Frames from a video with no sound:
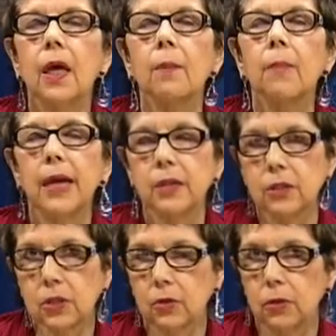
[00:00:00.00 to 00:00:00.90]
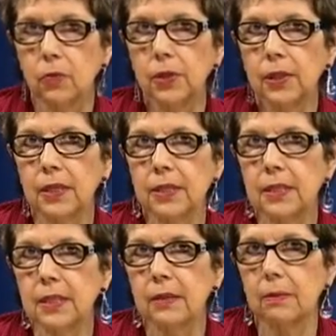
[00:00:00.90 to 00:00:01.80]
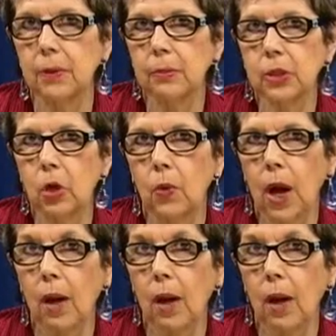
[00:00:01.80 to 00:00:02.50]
My concern with these is people don't